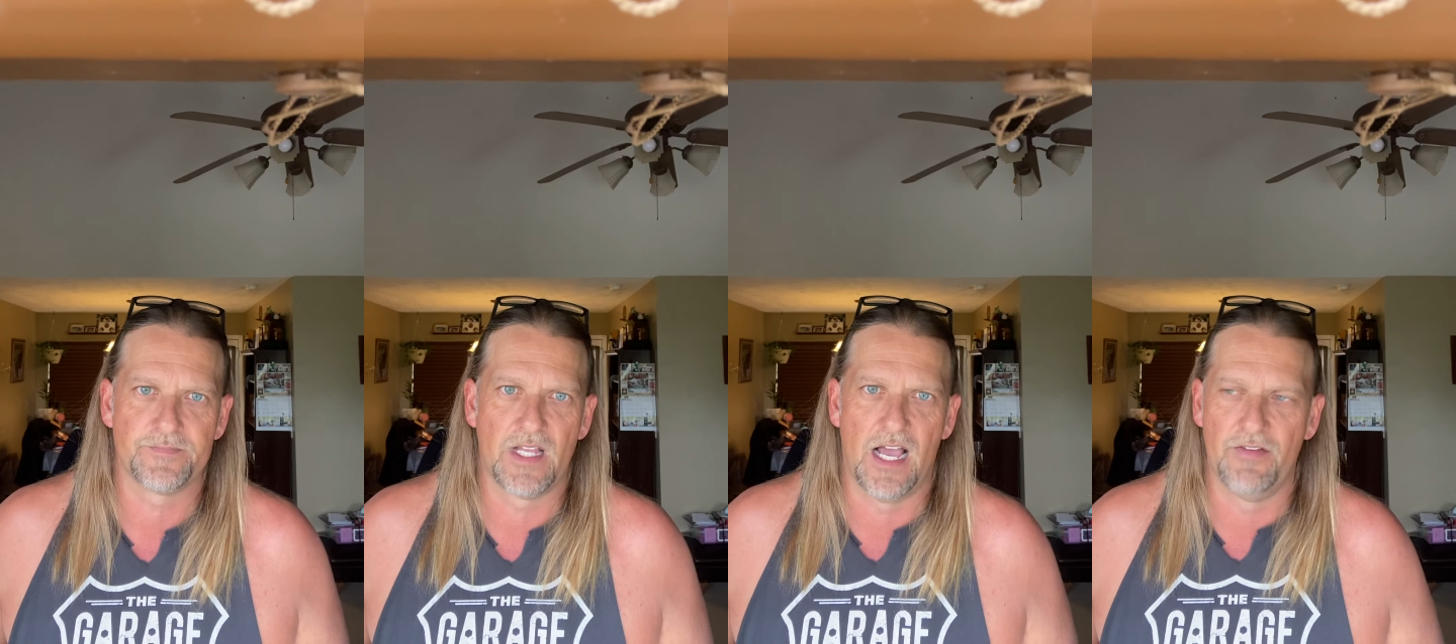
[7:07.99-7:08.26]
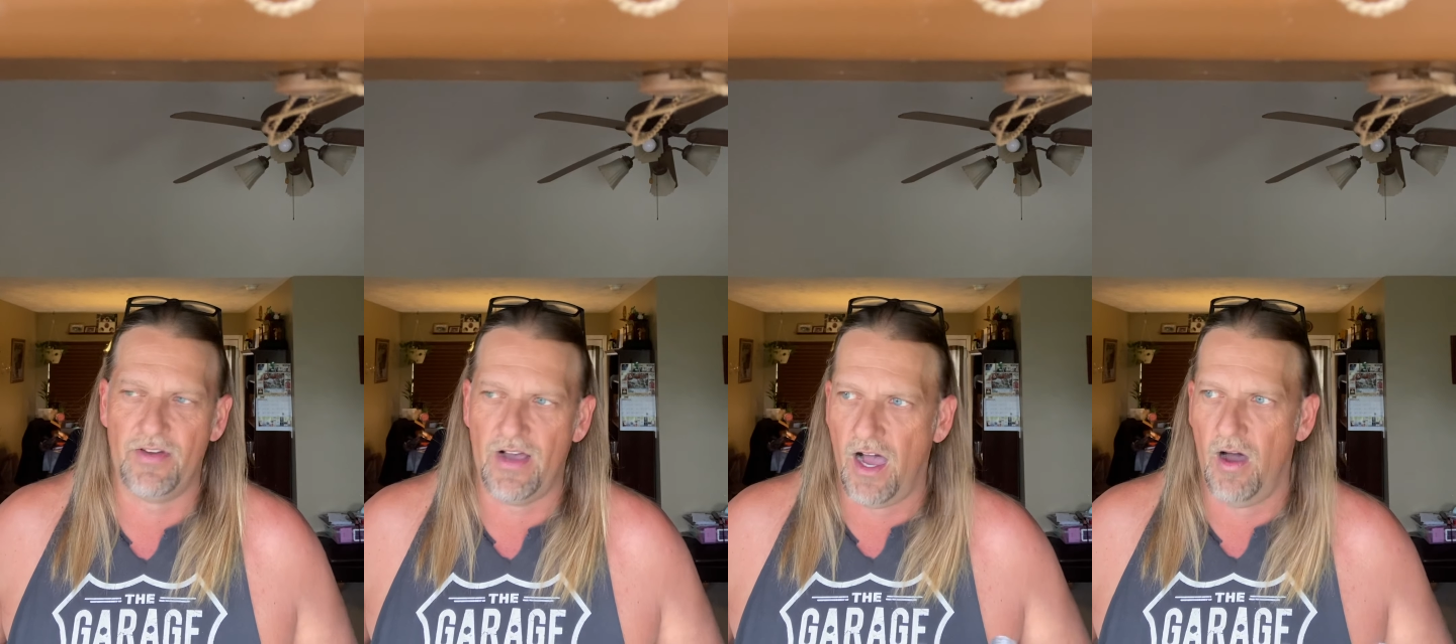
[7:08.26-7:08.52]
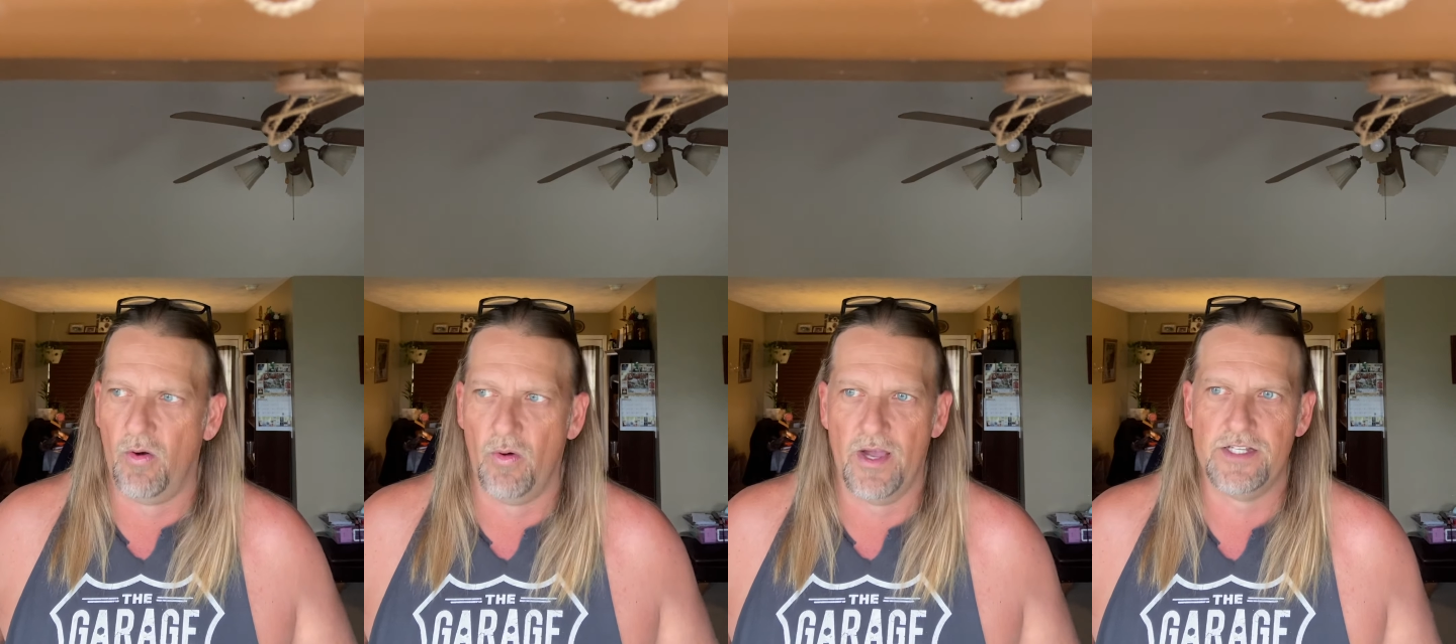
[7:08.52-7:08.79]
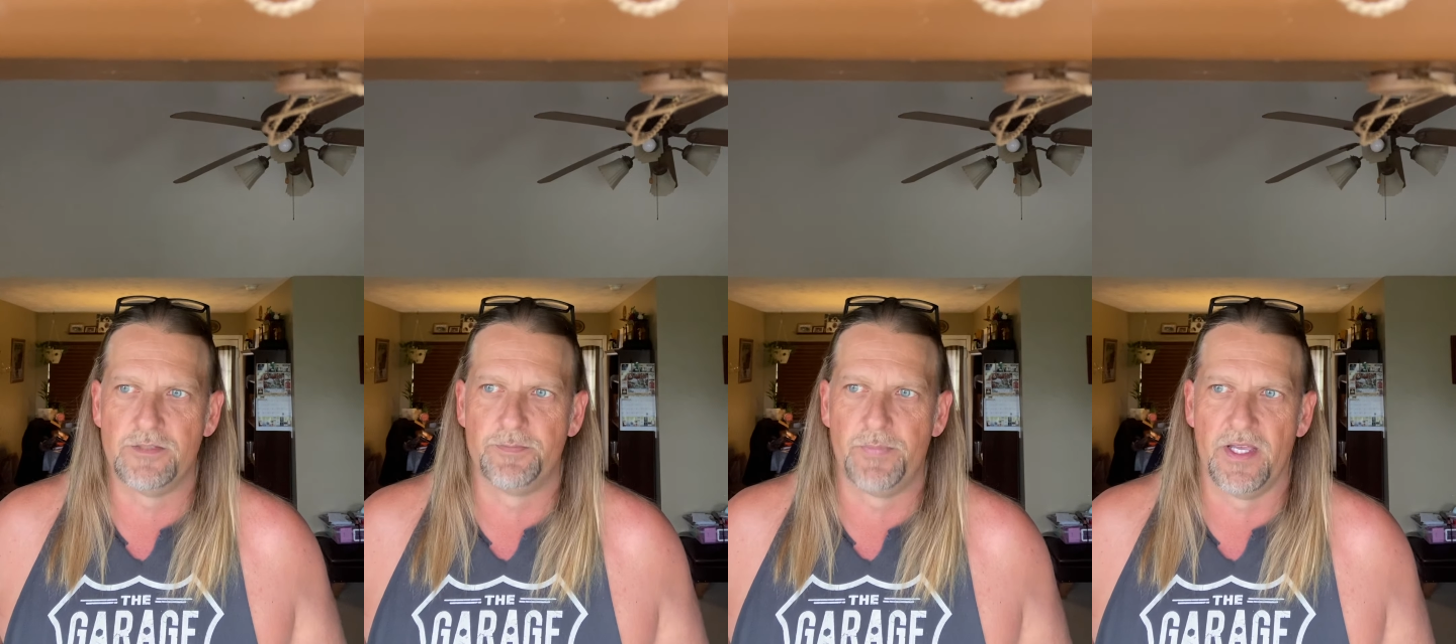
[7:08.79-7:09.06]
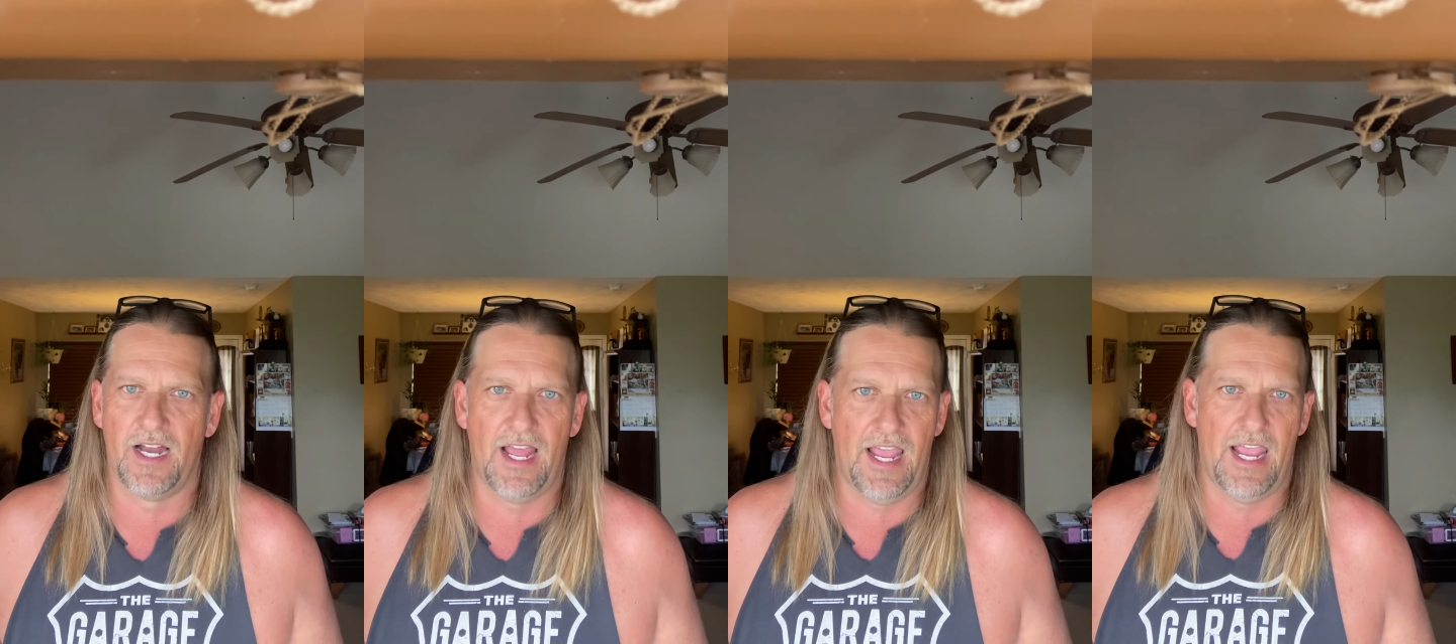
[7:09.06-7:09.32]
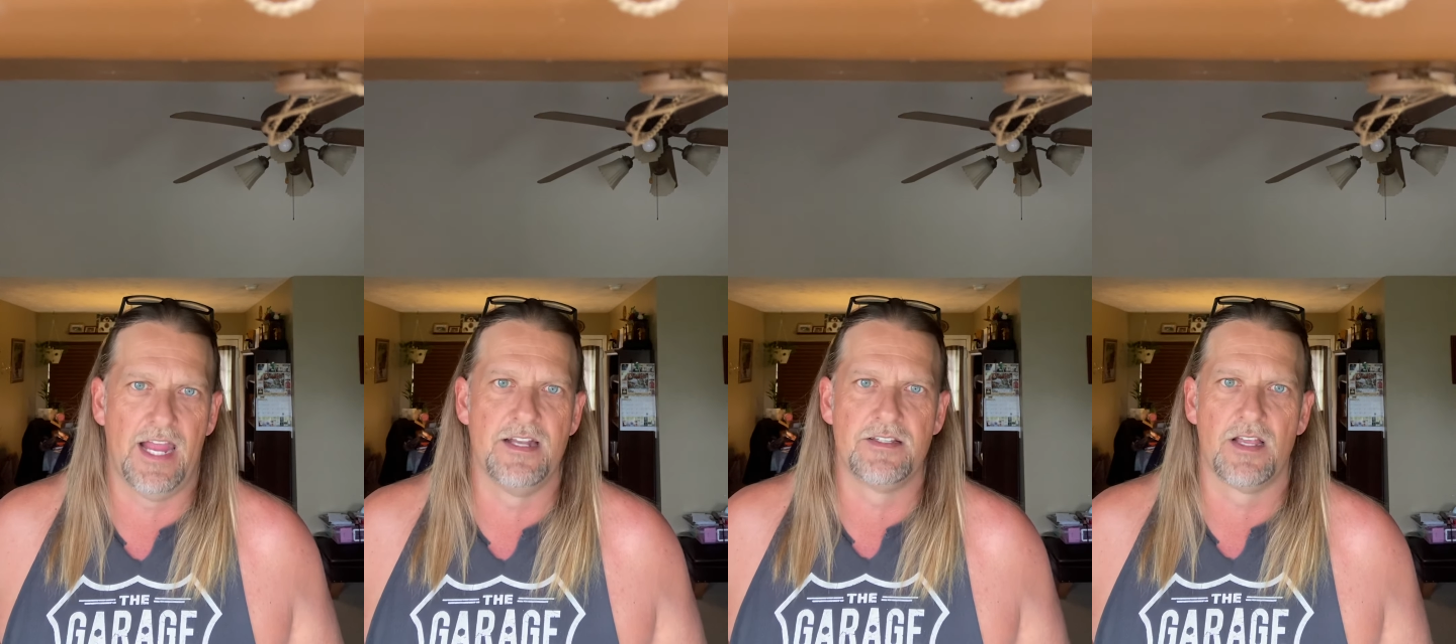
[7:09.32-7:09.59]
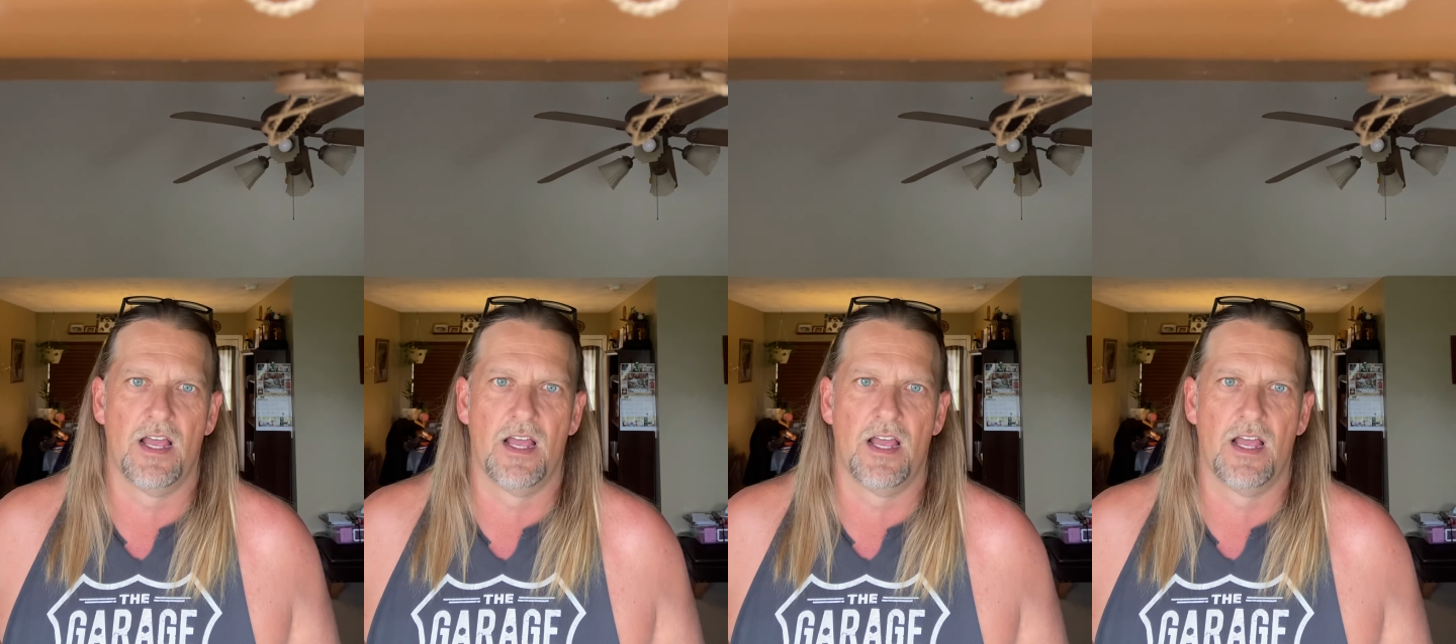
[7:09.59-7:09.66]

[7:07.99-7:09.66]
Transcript: I've always been a hands